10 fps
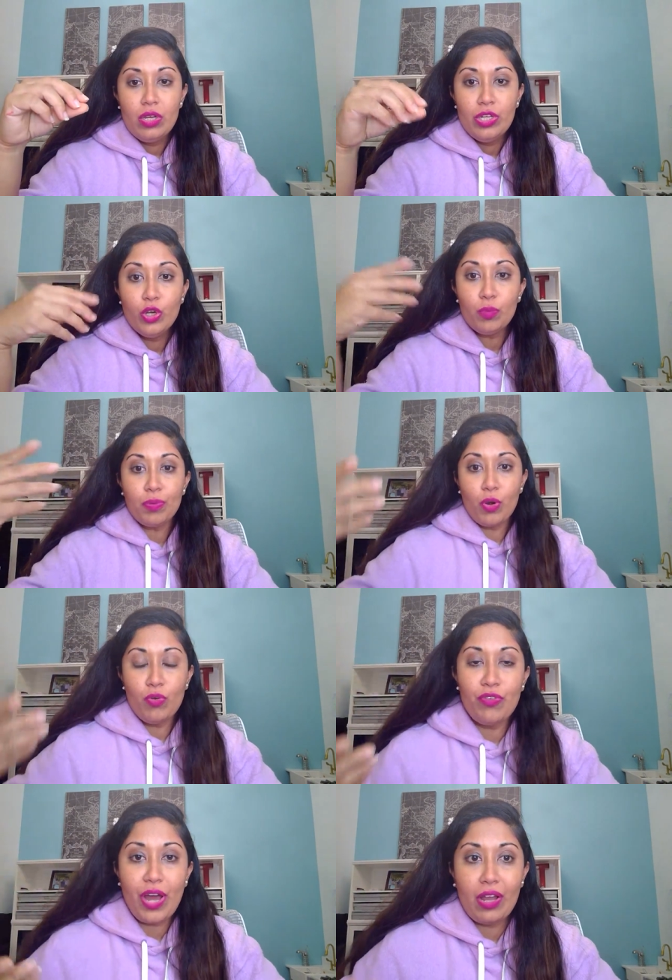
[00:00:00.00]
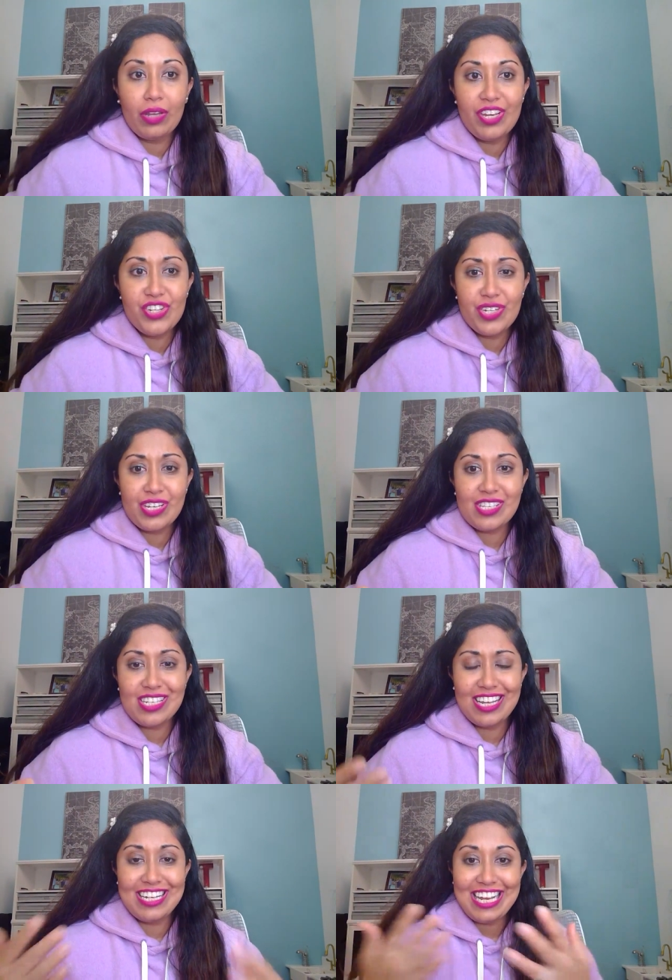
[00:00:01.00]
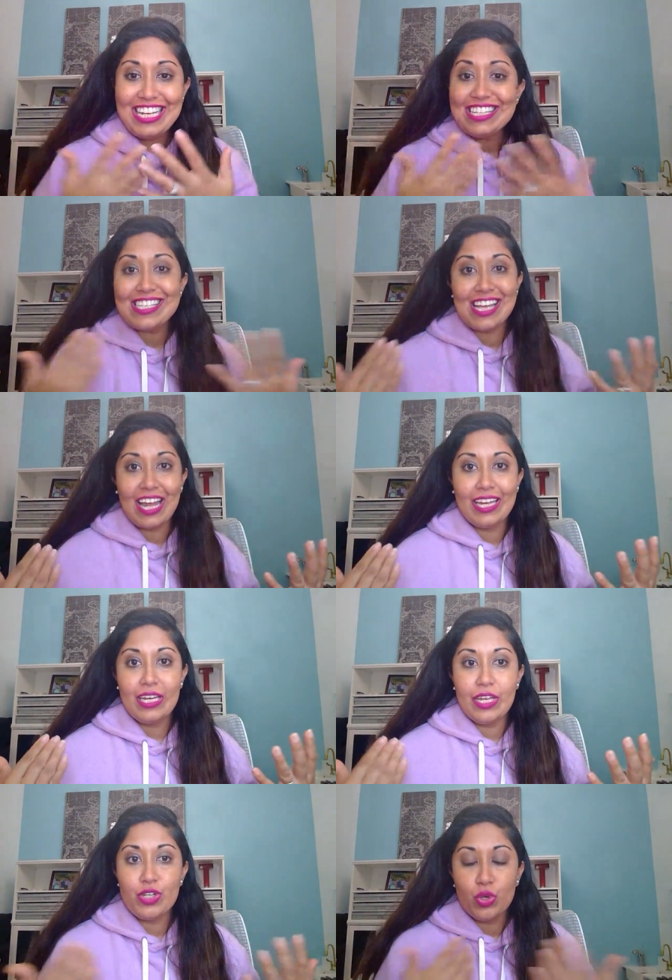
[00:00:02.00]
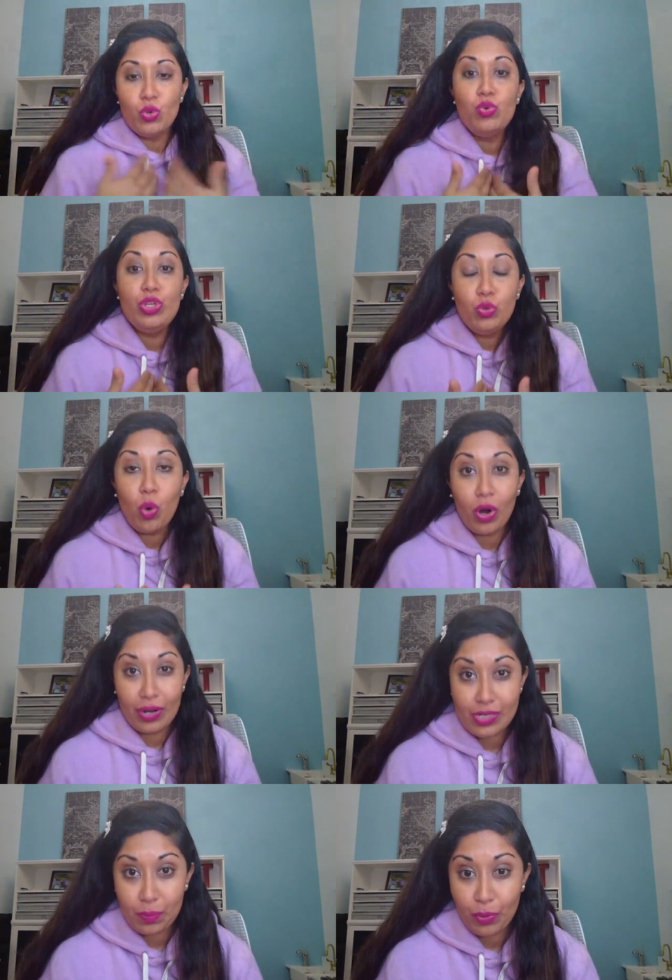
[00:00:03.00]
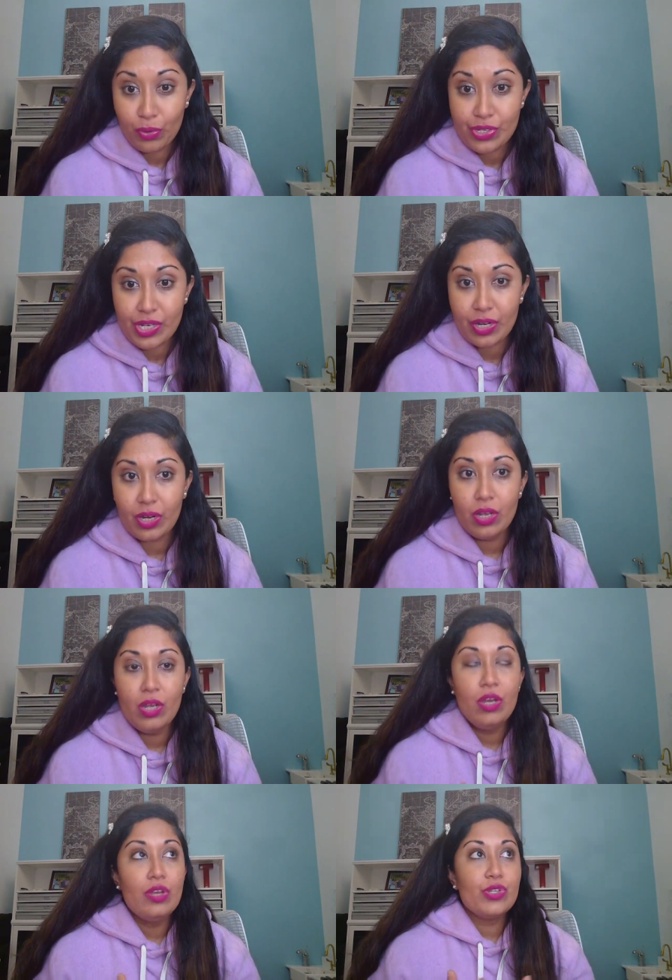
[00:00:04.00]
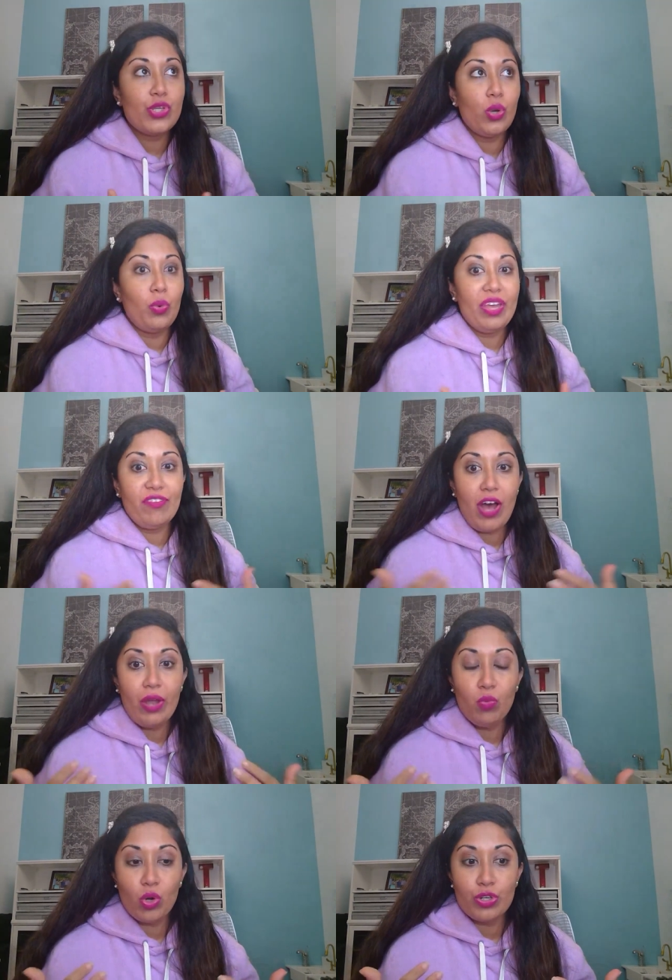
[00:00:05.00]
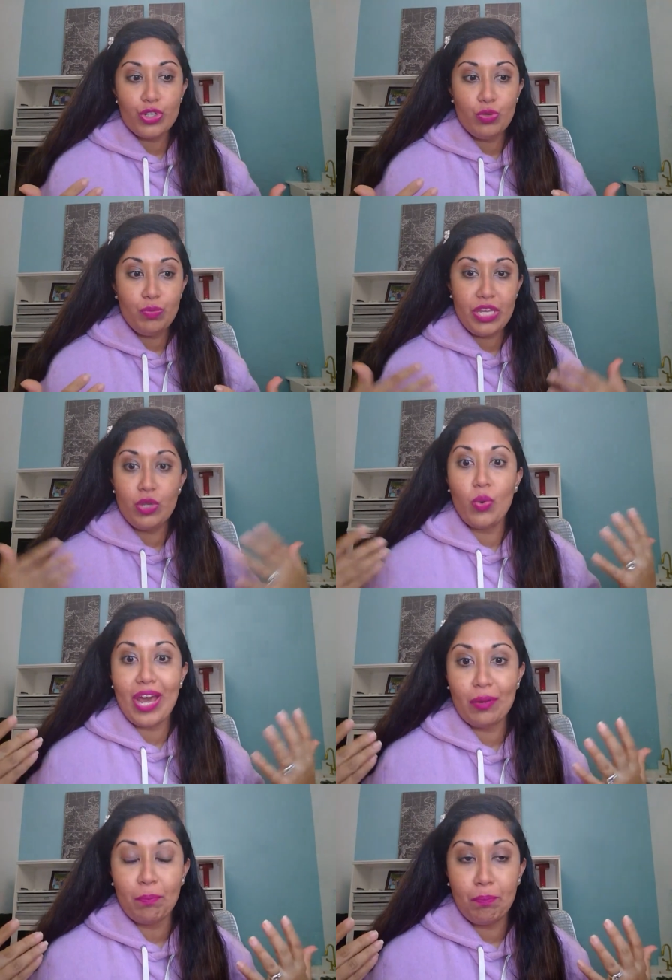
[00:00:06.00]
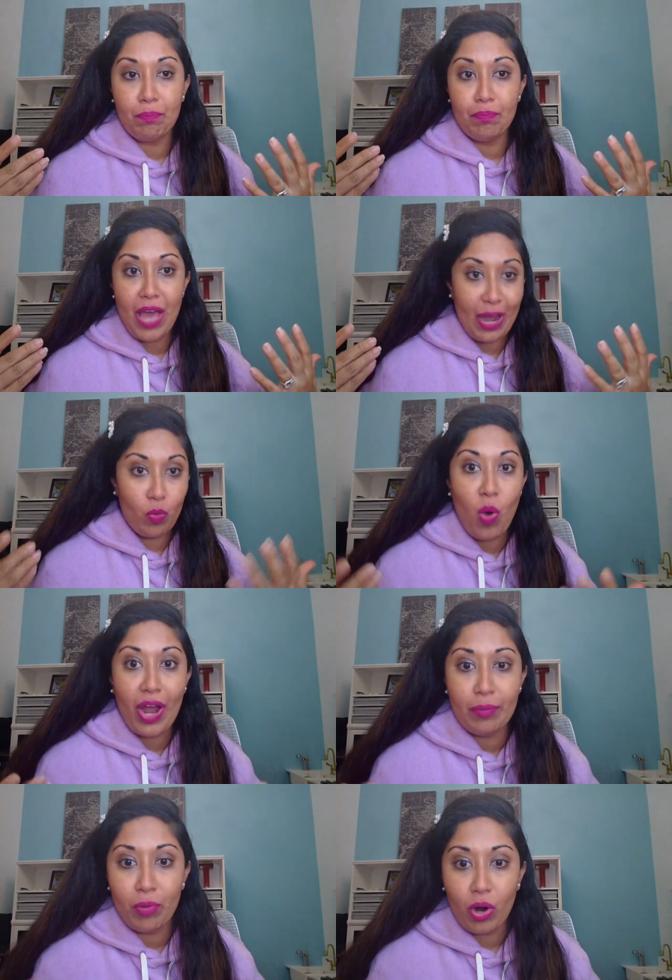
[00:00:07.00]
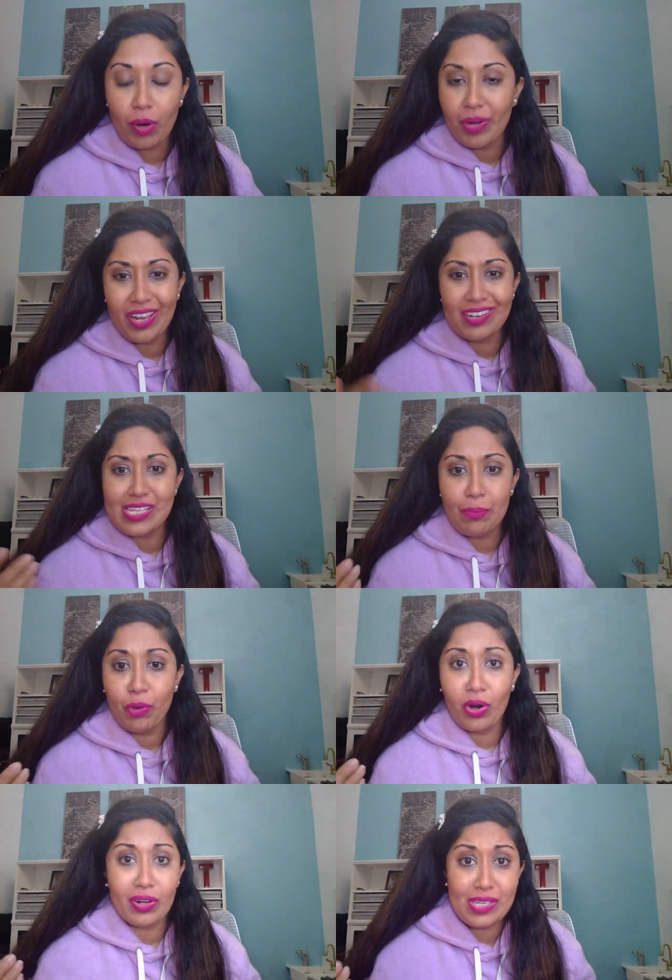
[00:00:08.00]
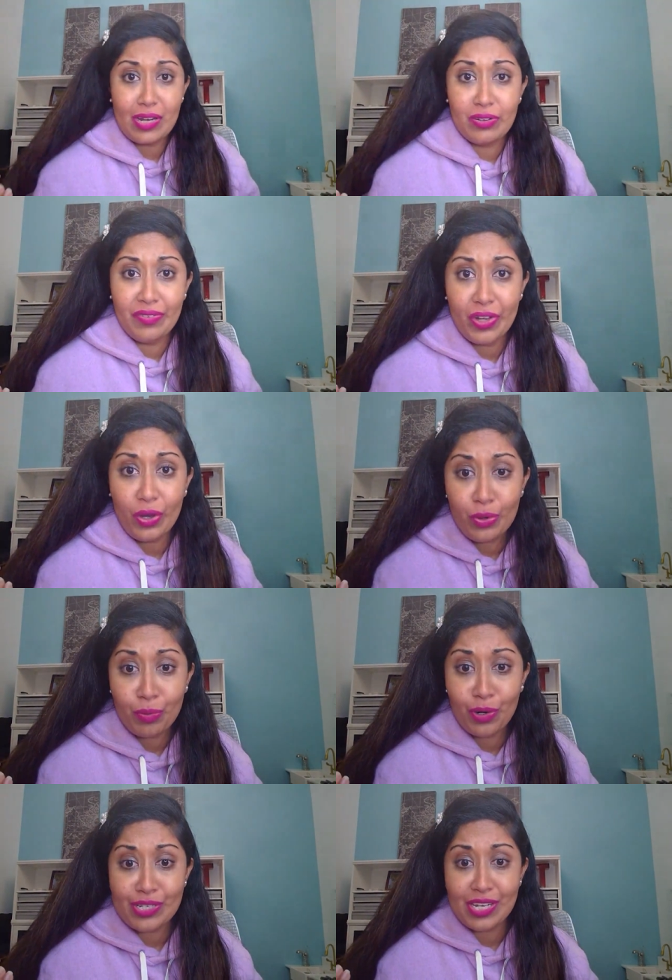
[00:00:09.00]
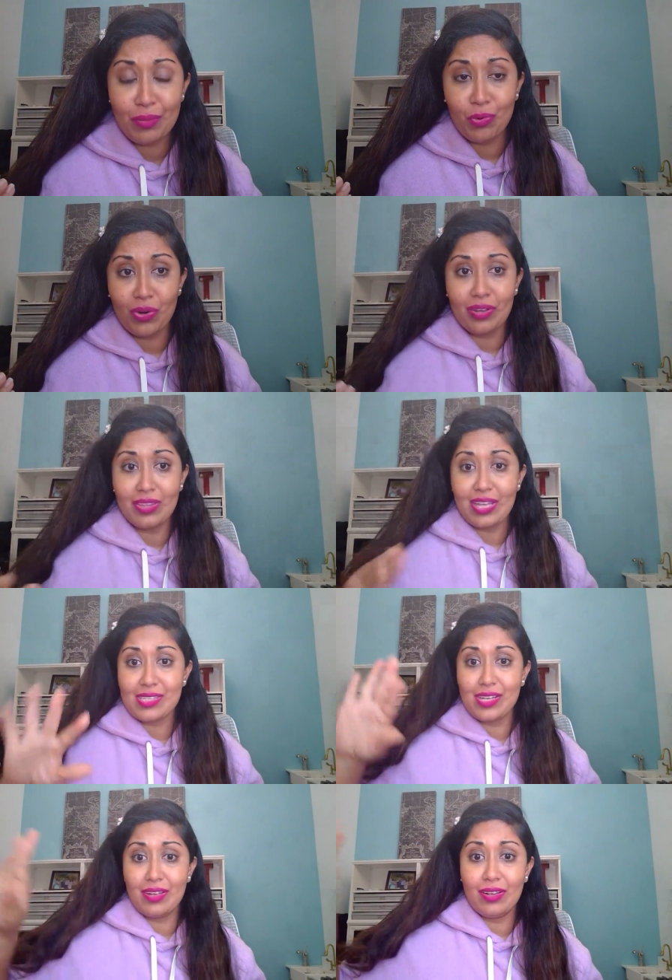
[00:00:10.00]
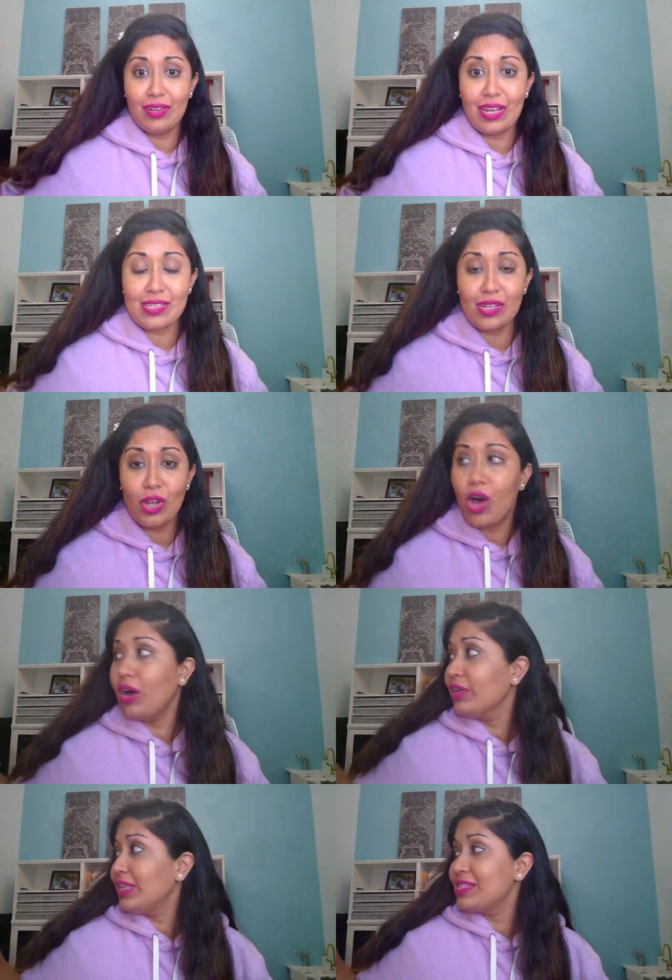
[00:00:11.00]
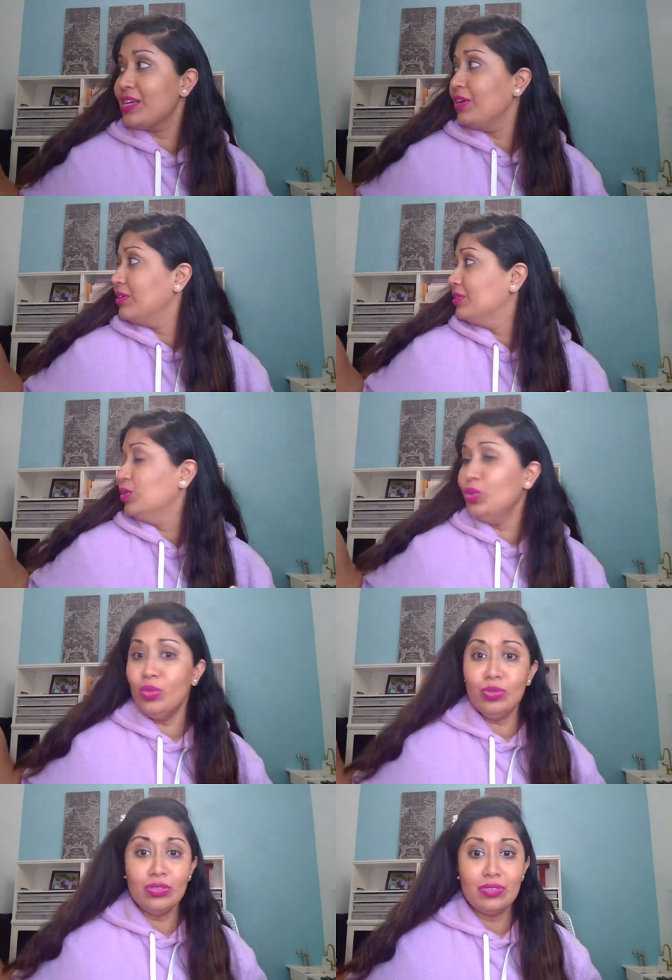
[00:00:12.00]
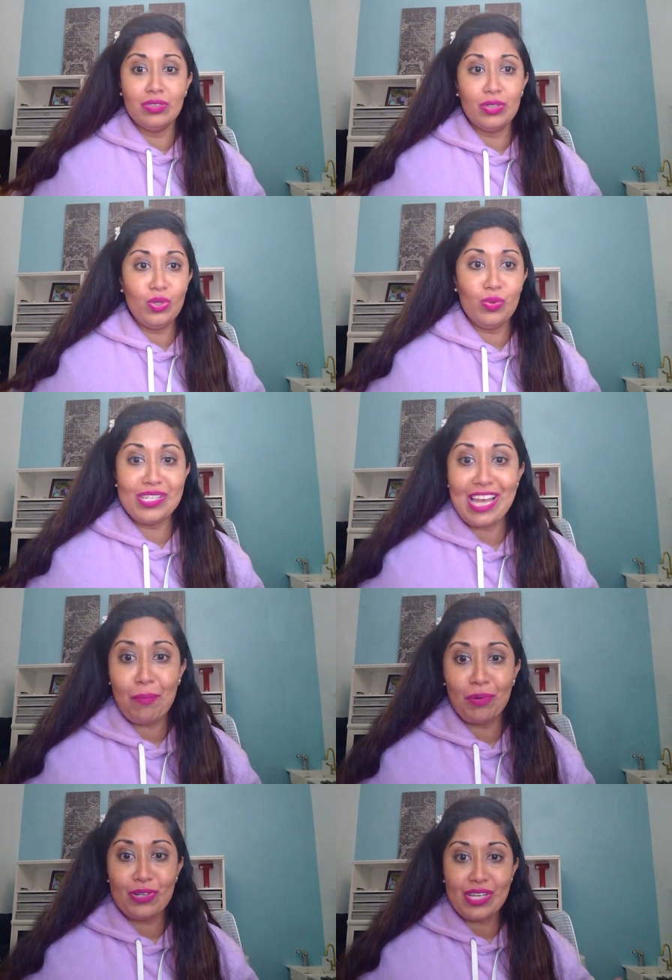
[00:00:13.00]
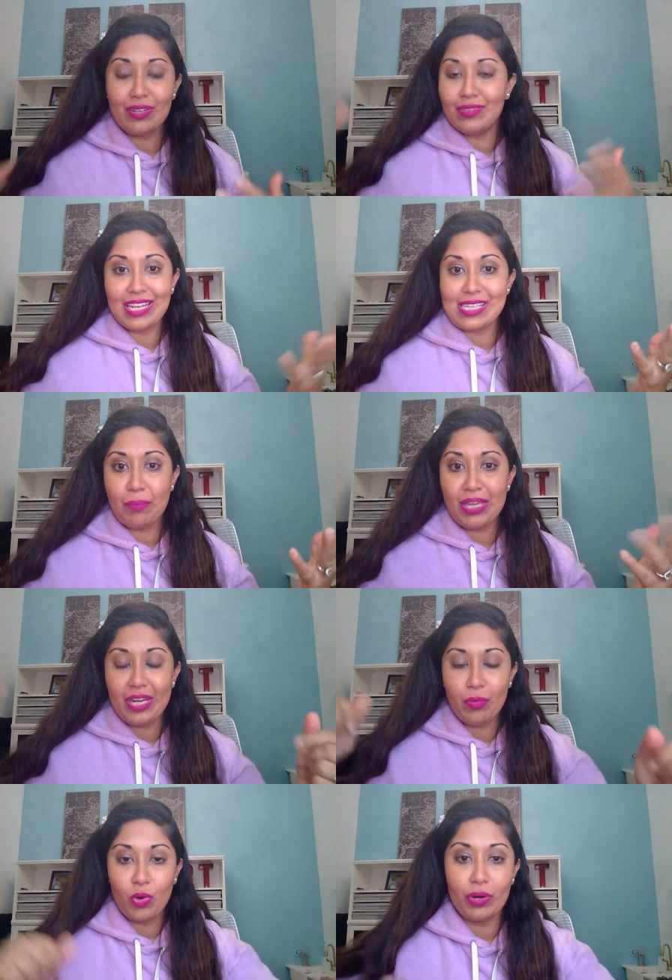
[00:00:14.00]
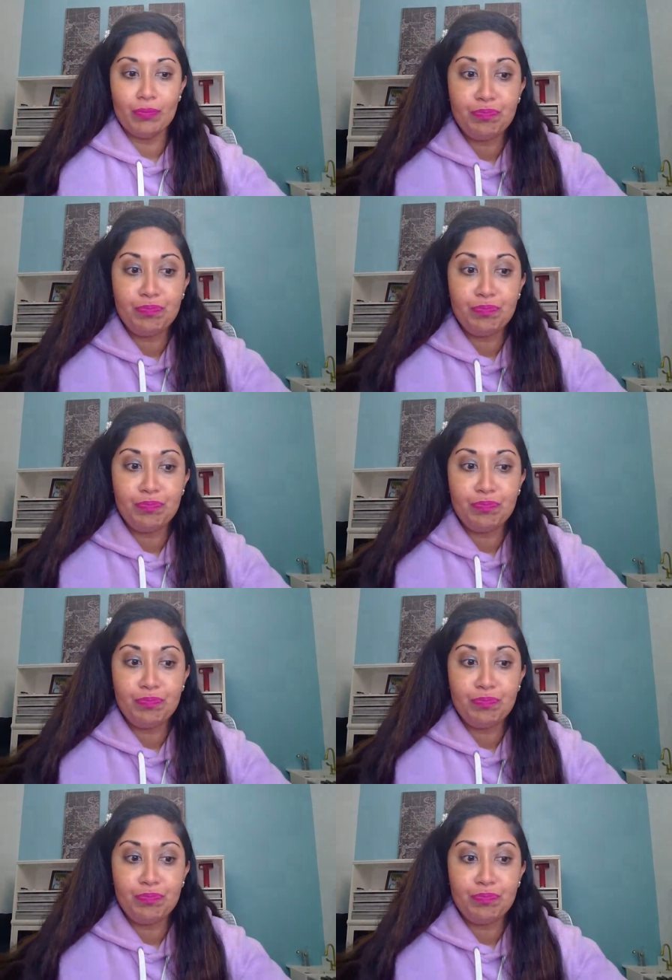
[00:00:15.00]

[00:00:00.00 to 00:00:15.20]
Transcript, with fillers: Your profile is just an insight into who you are as a person. So if I were to meet you at a at a wine bar, I'm not gonna say bar because I don't even go to bars anymore. That's a that's a long that's a who who was that person? That's not me anymore.